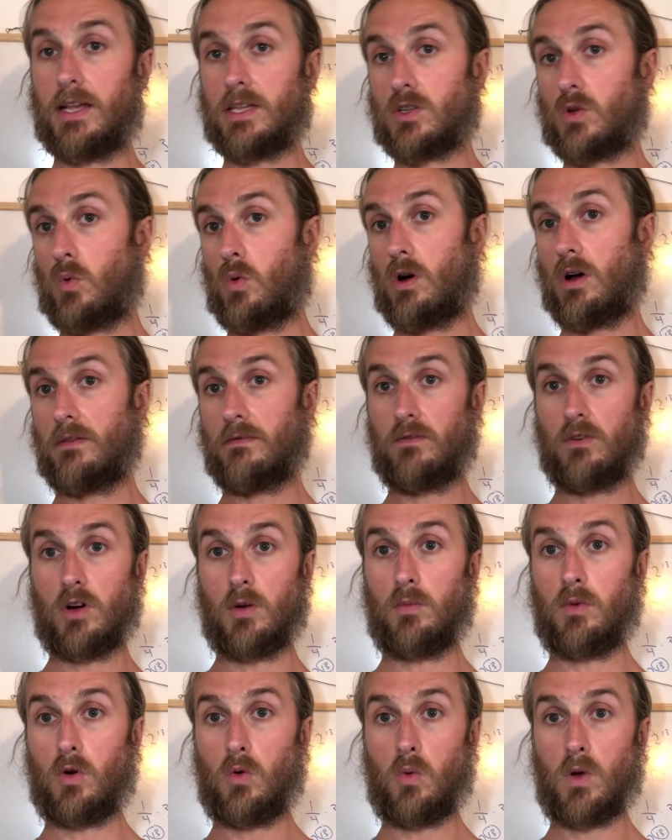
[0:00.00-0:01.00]
That's quant,
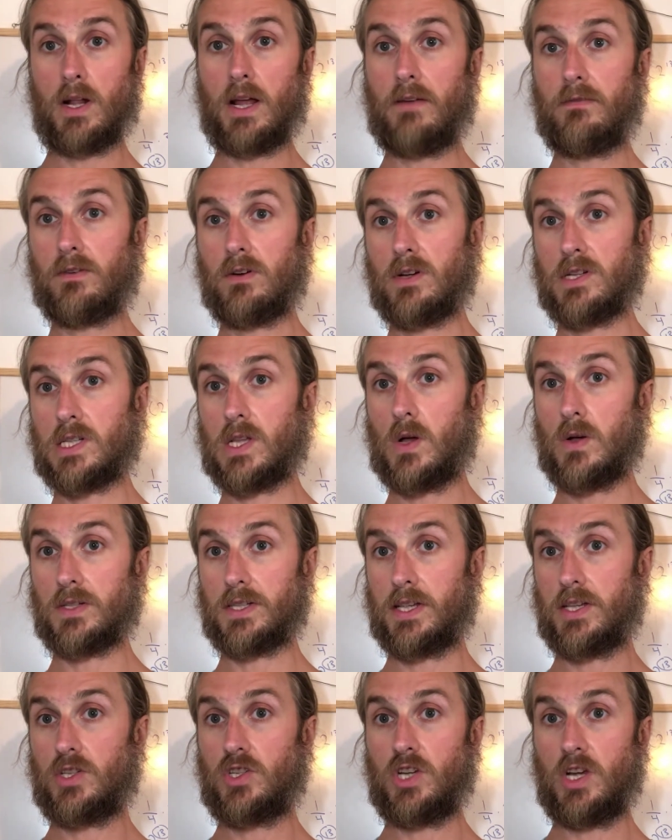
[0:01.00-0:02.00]
verbal, whatever, as
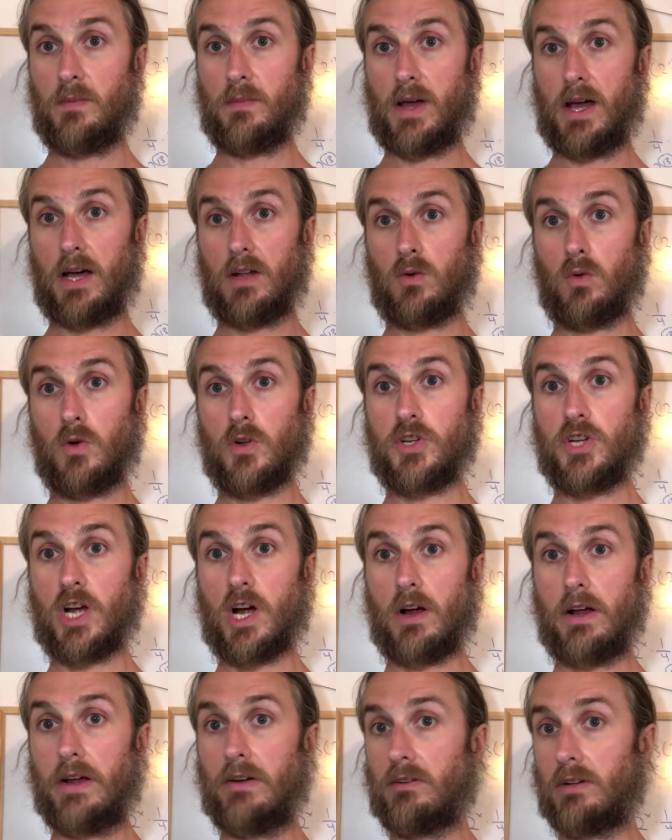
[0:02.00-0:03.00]
long as it's GMAT or
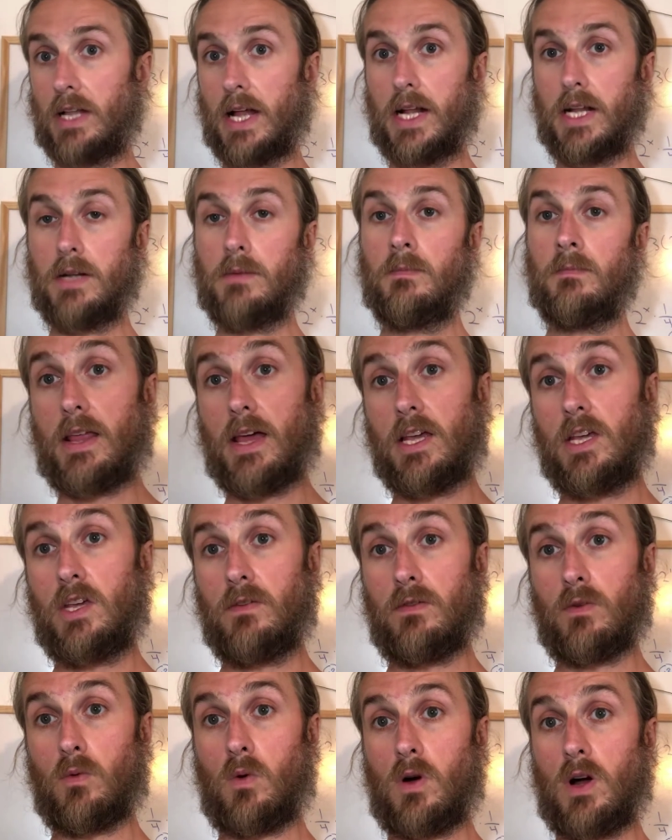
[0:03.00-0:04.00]
GRE related.
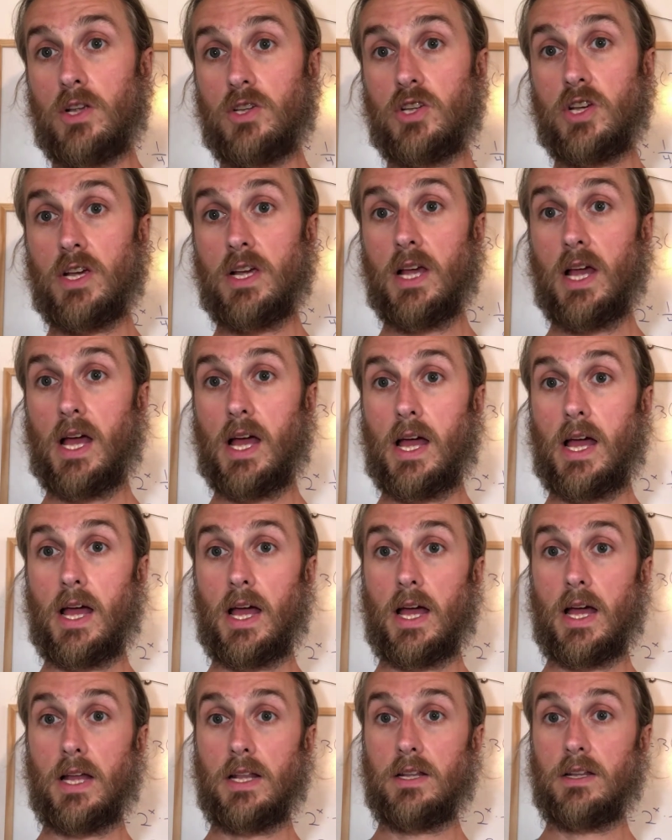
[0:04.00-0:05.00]
Thank you for watching,
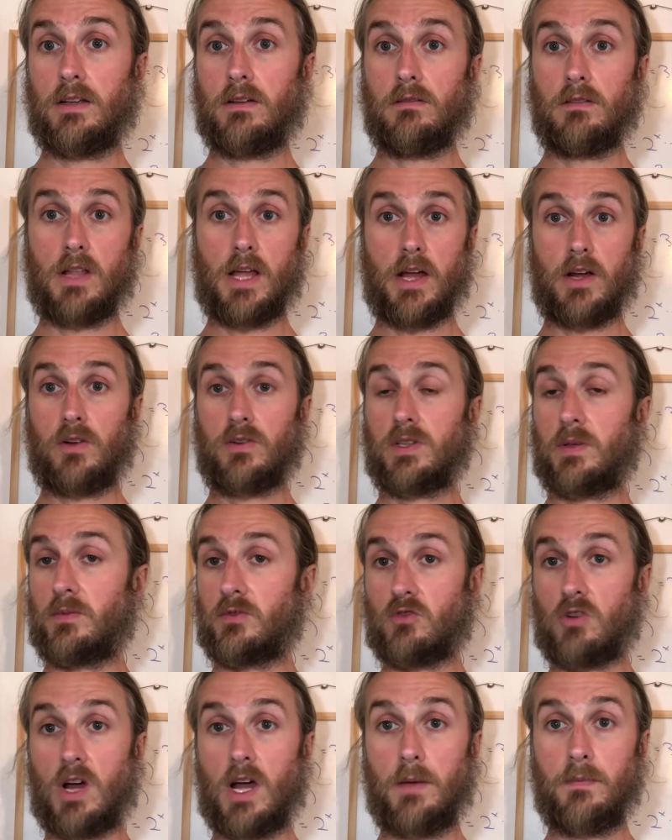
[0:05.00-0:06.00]
and like,
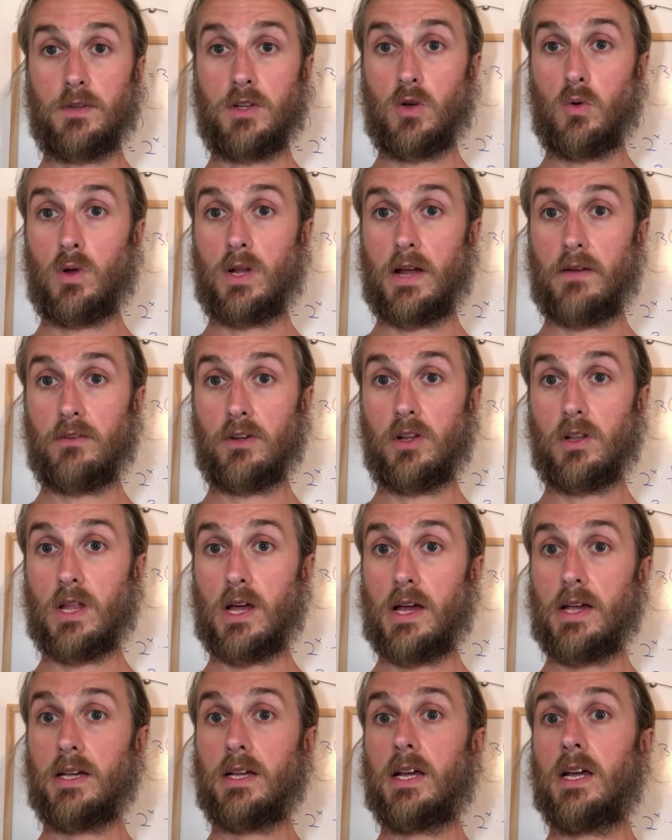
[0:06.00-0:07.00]
subscribe, do whatever you
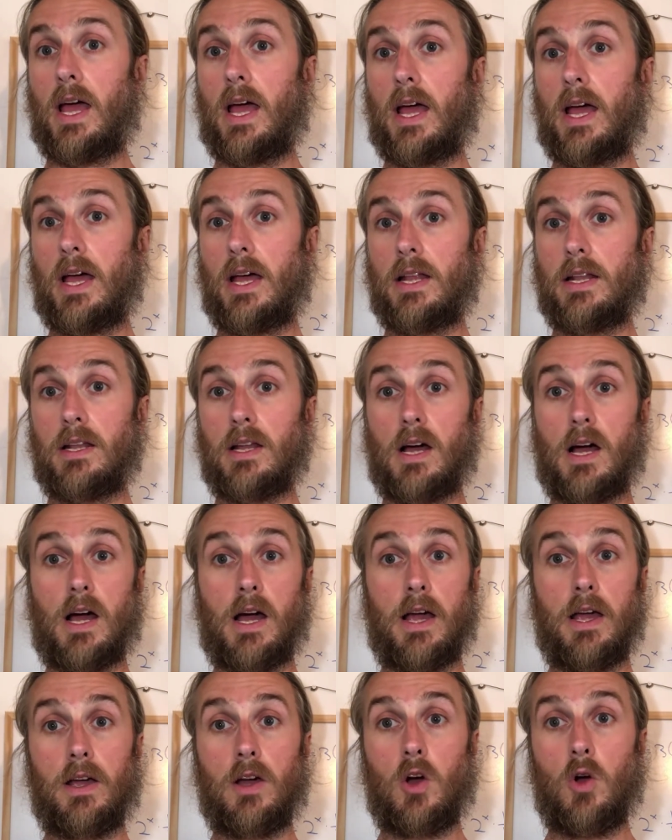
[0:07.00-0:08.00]
like, and
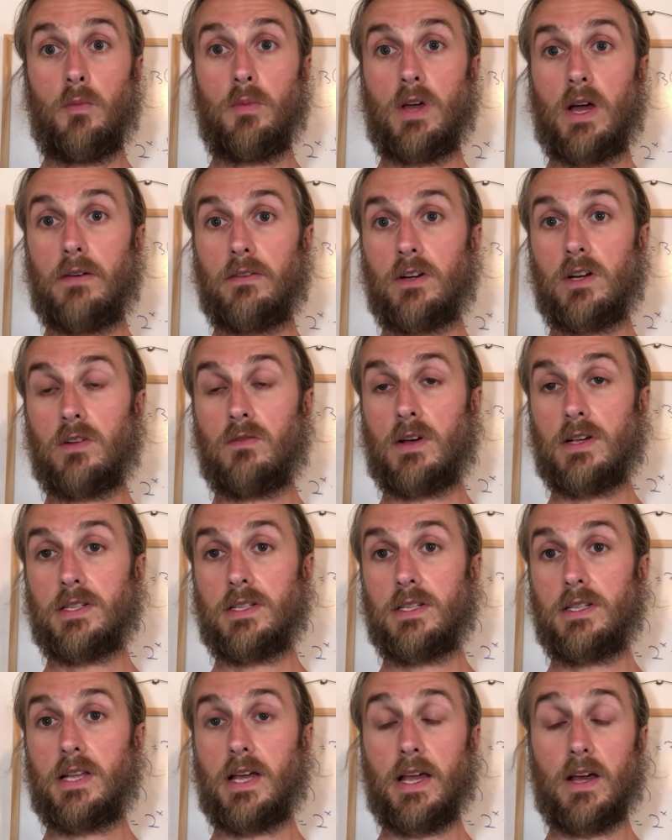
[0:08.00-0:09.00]
I hope you have a good
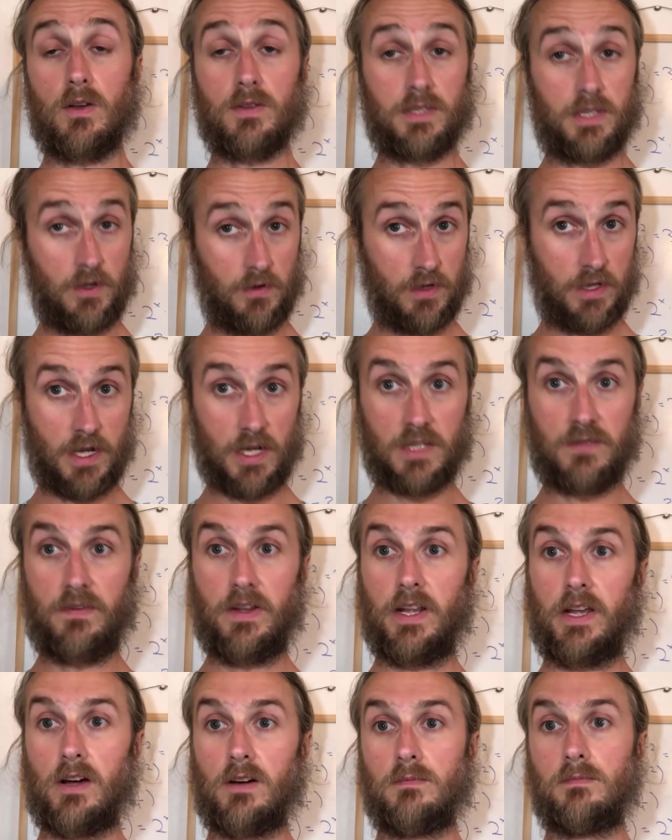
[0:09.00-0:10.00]
rest of the day. I'll see you in the next
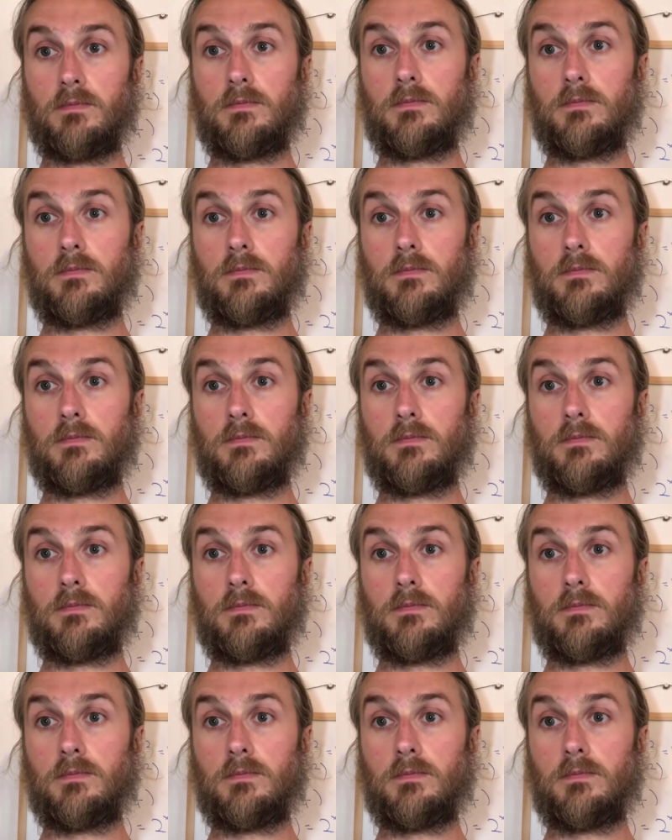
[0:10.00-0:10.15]
video.